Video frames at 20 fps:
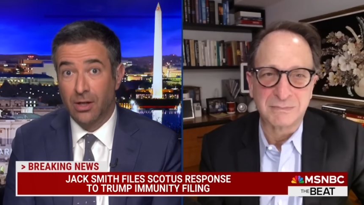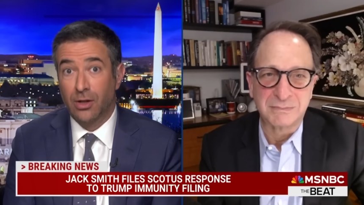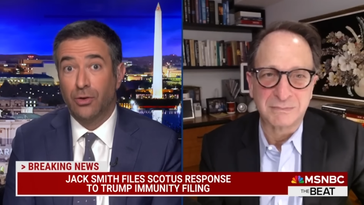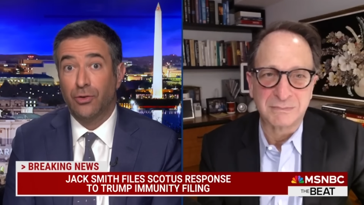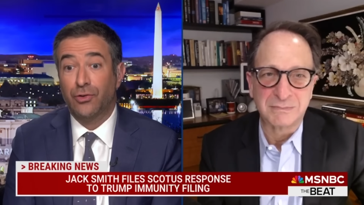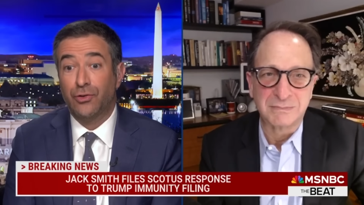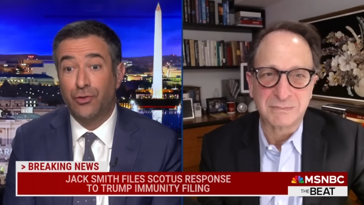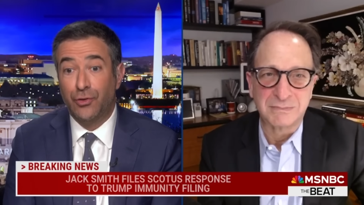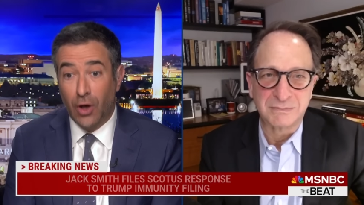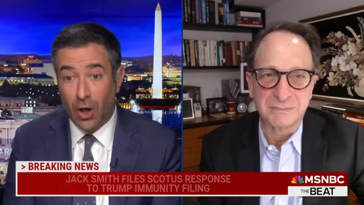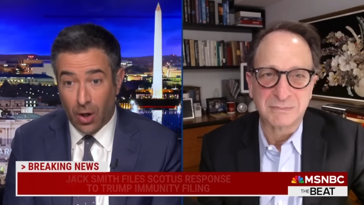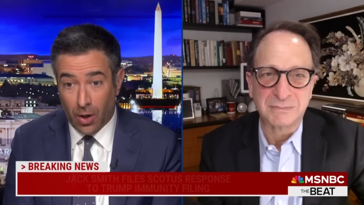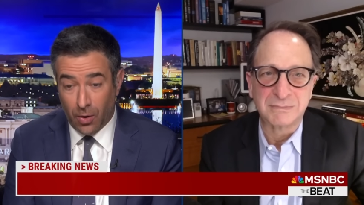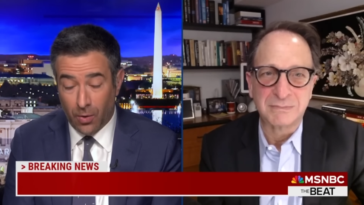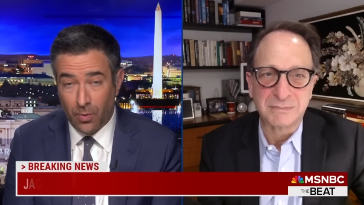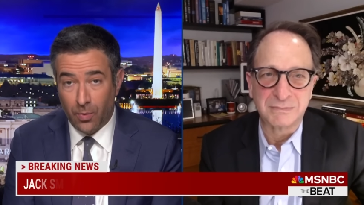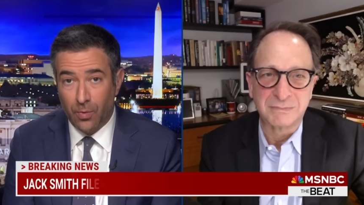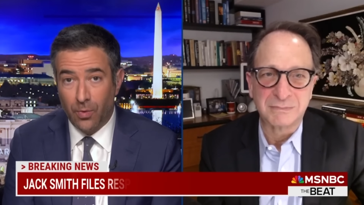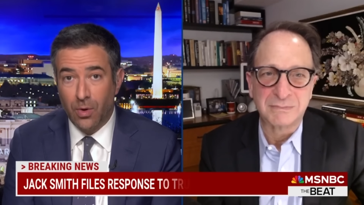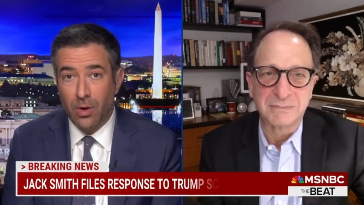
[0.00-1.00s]

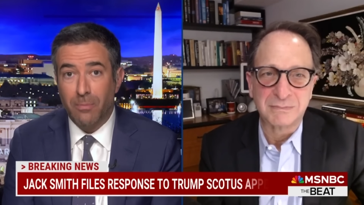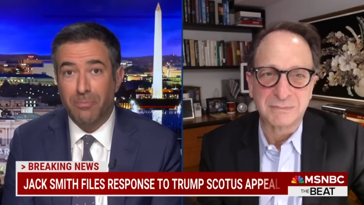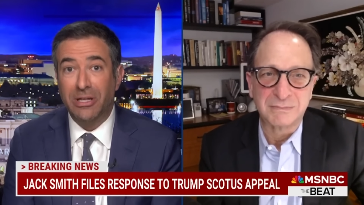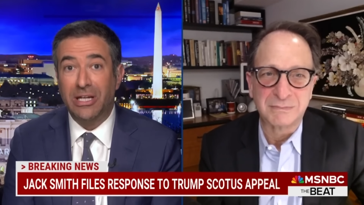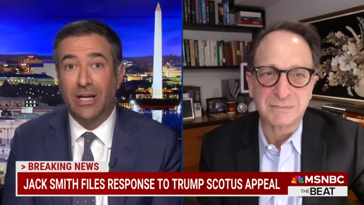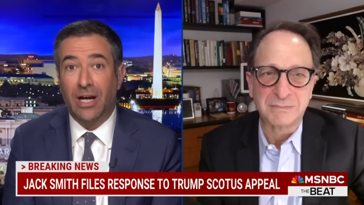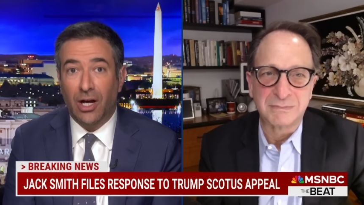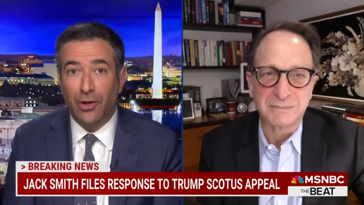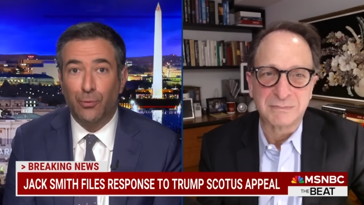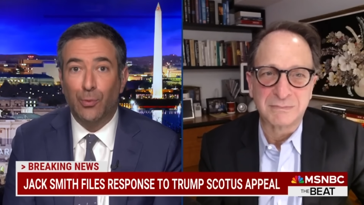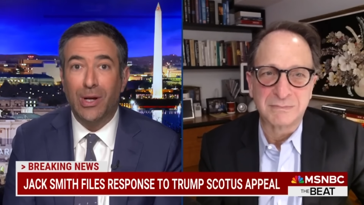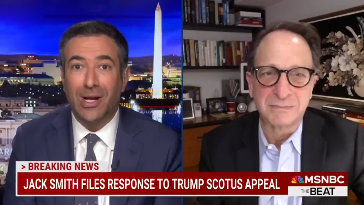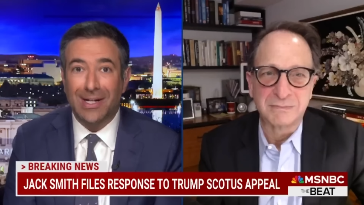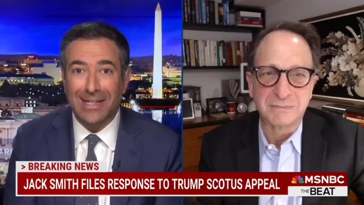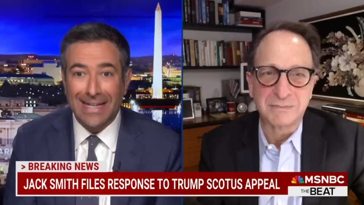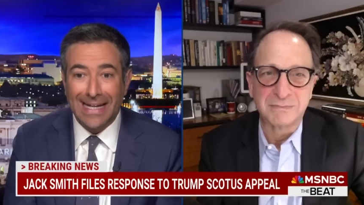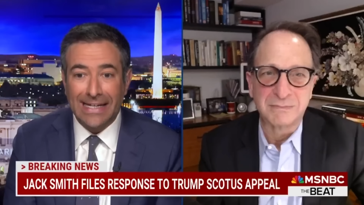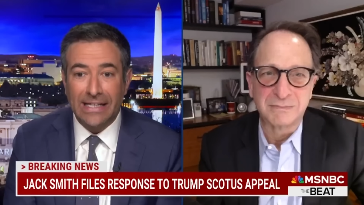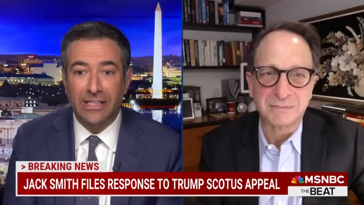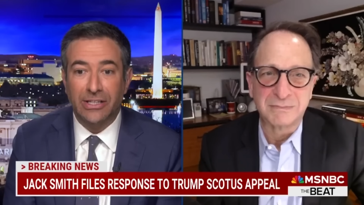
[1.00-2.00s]
Speaker 1: So, because we are
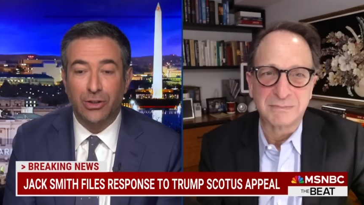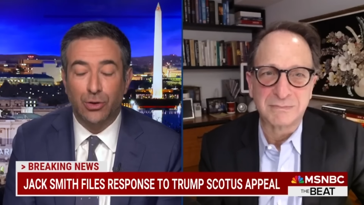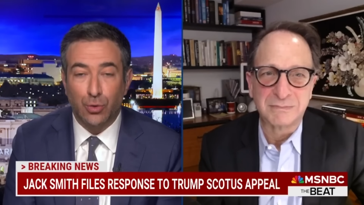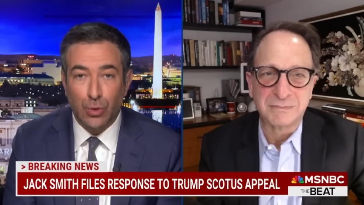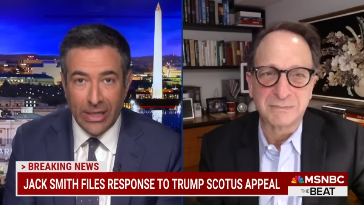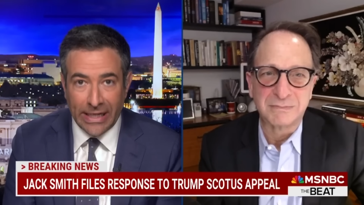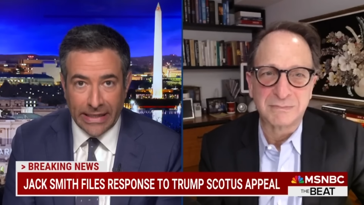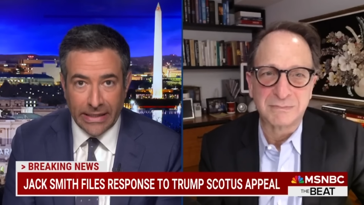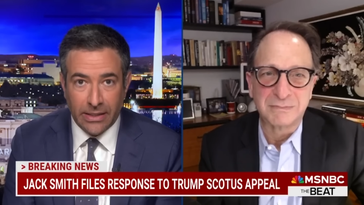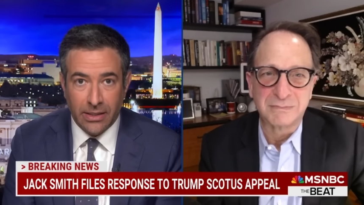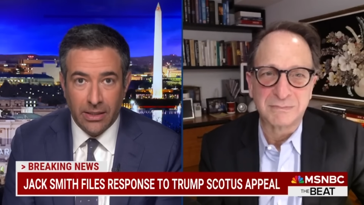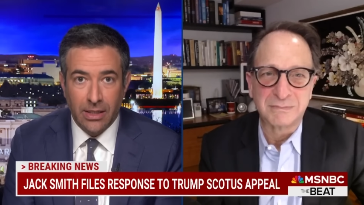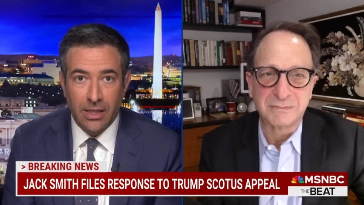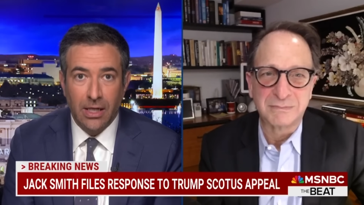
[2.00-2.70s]
likely to win,